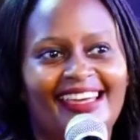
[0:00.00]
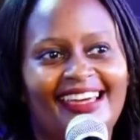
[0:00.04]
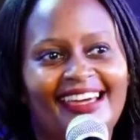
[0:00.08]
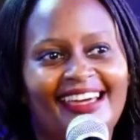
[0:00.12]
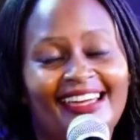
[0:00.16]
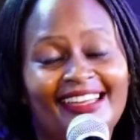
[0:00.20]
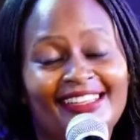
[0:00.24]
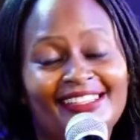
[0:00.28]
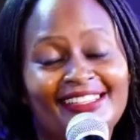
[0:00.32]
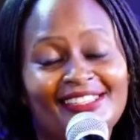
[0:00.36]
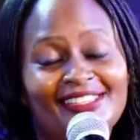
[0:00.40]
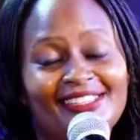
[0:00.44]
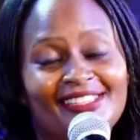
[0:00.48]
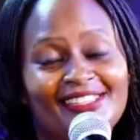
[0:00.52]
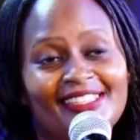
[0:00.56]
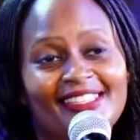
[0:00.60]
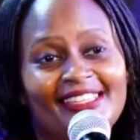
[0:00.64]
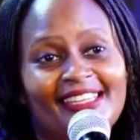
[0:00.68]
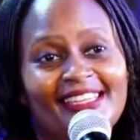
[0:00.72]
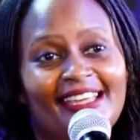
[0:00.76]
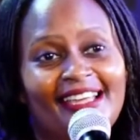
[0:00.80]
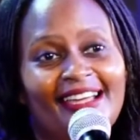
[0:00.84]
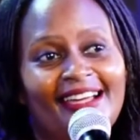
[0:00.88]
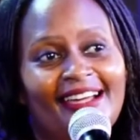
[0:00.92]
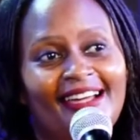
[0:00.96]
And
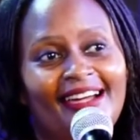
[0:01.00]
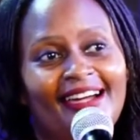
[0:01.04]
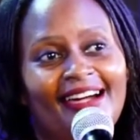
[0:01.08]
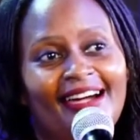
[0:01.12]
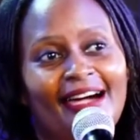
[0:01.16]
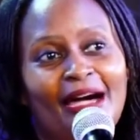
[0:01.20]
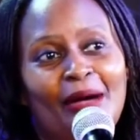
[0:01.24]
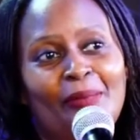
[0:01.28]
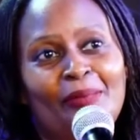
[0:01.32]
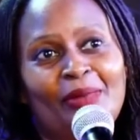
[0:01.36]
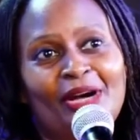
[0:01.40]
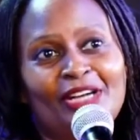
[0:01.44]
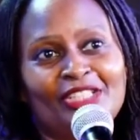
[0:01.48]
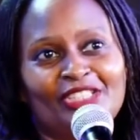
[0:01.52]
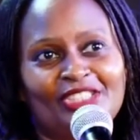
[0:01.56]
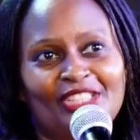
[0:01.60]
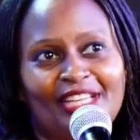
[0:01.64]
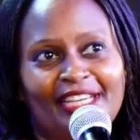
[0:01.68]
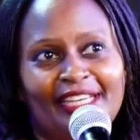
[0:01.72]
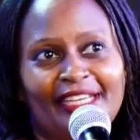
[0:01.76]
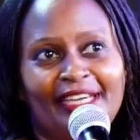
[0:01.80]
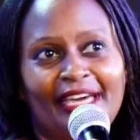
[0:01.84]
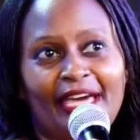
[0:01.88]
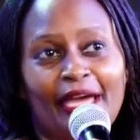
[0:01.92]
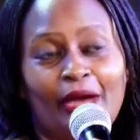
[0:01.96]

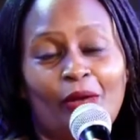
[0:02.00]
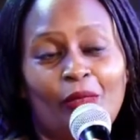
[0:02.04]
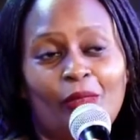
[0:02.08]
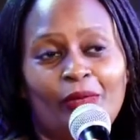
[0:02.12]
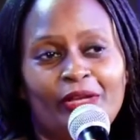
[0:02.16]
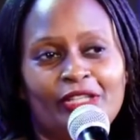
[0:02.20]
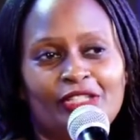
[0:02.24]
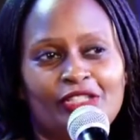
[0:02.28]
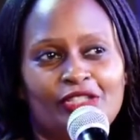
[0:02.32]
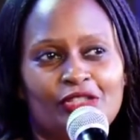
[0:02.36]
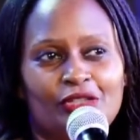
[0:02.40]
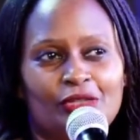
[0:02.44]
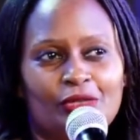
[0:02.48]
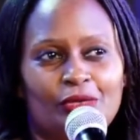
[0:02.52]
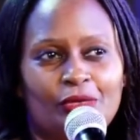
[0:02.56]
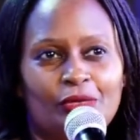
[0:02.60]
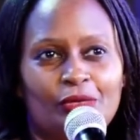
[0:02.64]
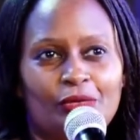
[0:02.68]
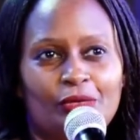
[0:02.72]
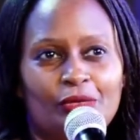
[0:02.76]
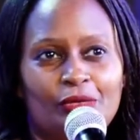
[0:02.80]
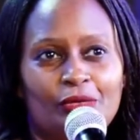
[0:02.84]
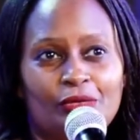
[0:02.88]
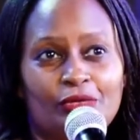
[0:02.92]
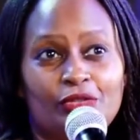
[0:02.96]
actually, I went
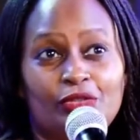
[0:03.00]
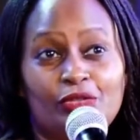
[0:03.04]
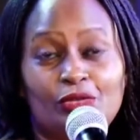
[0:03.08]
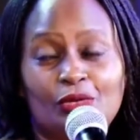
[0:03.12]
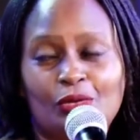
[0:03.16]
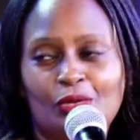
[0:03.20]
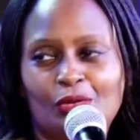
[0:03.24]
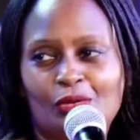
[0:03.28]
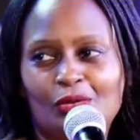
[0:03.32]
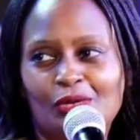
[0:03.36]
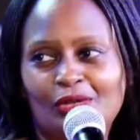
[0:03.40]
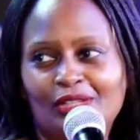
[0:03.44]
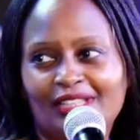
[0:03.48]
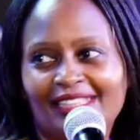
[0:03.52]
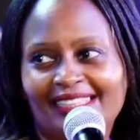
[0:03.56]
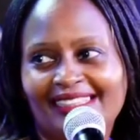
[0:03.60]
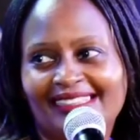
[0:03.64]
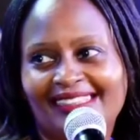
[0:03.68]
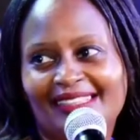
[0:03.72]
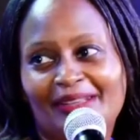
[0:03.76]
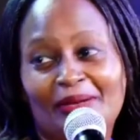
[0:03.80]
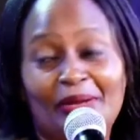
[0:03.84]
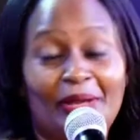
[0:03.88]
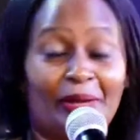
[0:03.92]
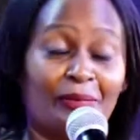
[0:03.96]
to
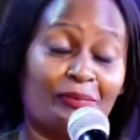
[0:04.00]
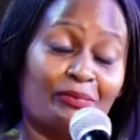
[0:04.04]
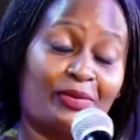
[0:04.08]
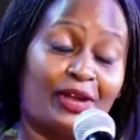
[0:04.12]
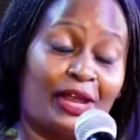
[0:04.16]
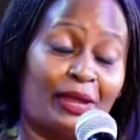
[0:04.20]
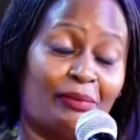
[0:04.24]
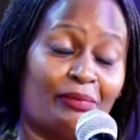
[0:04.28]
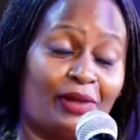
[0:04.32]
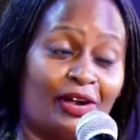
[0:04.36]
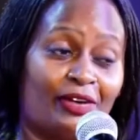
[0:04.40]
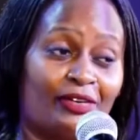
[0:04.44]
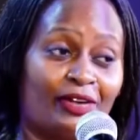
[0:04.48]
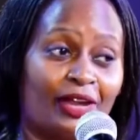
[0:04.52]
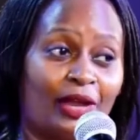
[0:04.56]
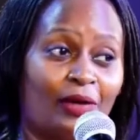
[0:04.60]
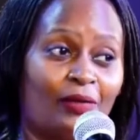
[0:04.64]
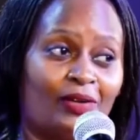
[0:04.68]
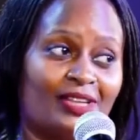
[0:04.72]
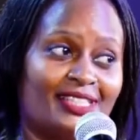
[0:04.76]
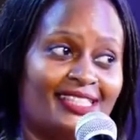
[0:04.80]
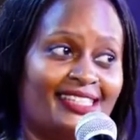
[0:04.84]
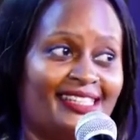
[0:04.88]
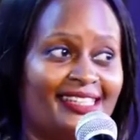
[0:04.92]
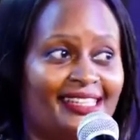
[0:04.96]
school in primary. I
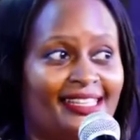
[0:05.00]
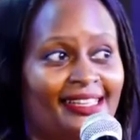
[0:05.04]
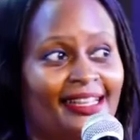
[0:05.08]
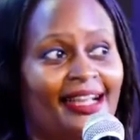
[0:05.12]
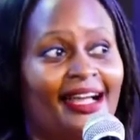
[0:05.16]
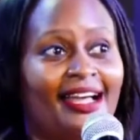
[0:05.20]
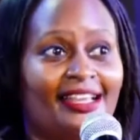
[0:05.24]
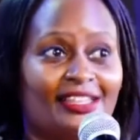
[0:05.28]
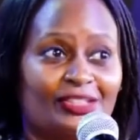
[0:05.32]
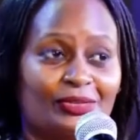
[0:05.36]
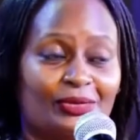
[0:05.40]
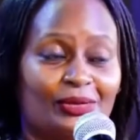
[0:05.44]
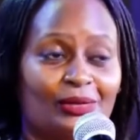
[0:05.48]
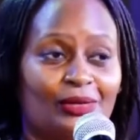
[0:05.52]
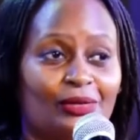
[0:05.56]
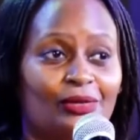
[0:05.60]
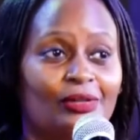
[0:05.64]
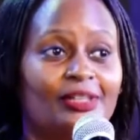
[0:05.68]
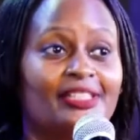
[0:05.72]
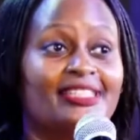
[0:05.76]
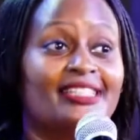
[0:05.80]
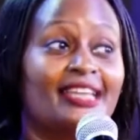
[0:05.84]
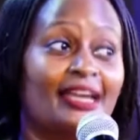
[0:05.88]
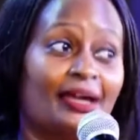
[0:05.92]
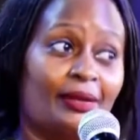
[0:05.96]
was in a school
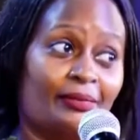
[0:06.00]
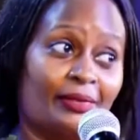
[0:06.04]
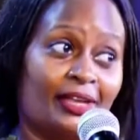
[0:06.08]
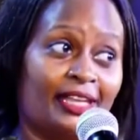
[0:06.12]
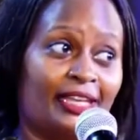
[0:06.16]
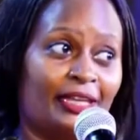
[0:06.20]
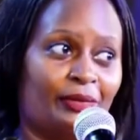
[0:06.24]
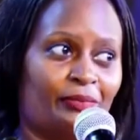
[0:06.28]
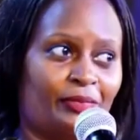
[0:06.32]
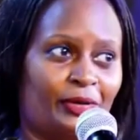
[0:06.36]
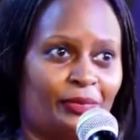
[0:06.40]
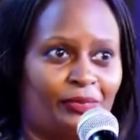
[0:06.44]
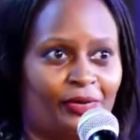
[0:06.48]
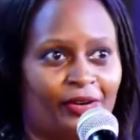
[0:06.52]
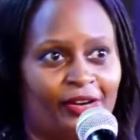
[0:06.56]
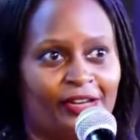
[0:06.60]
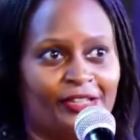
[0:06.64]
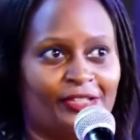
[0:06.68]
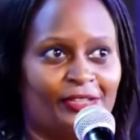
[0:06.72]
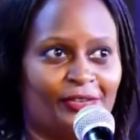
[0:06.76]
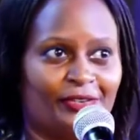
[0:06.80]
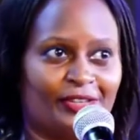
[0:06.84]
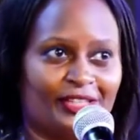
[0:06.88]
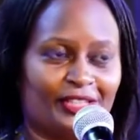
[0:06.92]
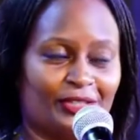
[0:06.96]
called Kavale
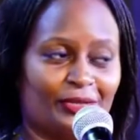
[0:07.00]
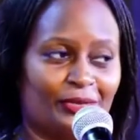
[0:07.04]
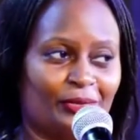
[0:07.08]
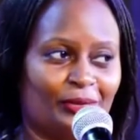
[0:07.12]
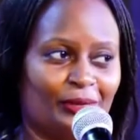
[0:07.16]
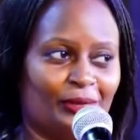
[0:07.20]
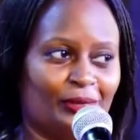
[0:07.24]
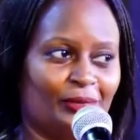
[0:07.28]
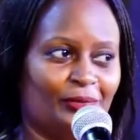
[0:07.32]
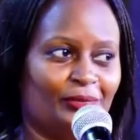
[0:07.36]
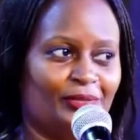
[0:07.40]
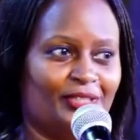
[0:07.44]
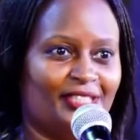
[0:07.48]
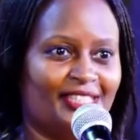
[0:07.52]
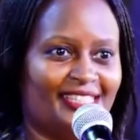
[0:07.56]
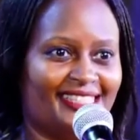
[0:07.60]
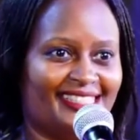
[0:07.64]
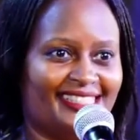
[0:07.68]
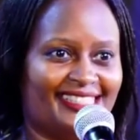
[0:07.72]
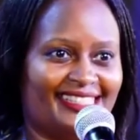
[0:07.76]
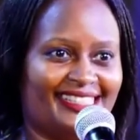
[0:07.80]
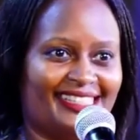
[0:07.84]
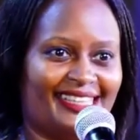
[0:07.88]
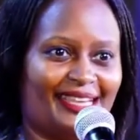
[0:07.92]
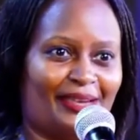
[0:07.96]
Preparatory School, which is in
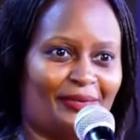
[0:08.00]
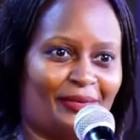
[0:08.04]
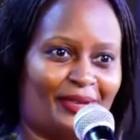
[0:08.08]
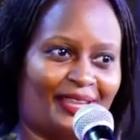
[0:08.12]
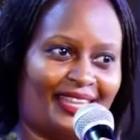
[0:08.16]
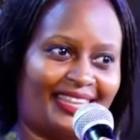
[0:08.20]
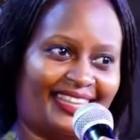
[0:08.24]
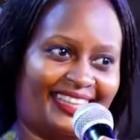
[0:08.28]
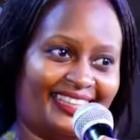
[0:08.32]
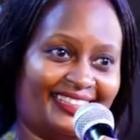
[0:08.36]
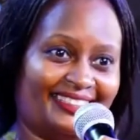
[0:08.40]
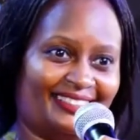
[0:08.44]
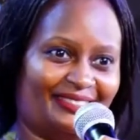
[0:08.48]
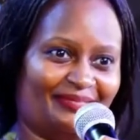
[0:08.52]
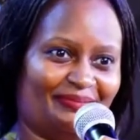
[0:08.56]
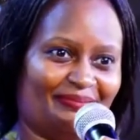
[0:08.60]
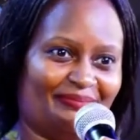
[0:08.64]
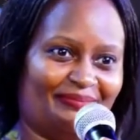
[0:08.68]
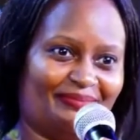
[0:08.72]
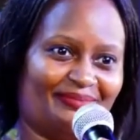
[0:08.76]
Kavale.